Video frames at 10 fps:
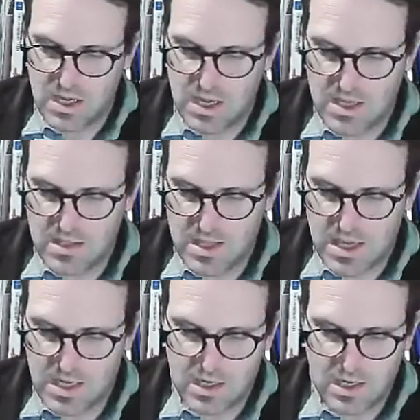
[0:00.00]
And
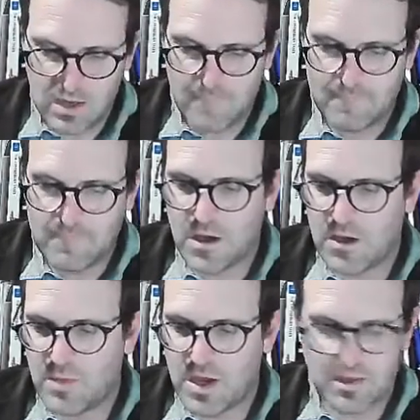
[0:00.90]
then
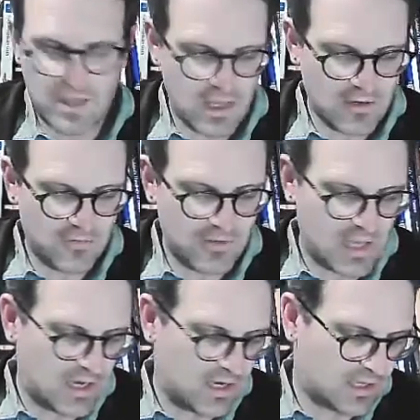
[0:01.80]
at the end of
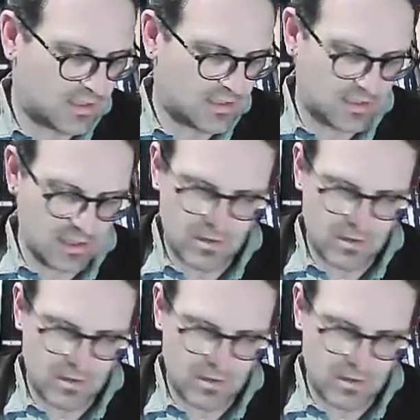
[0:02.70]
that next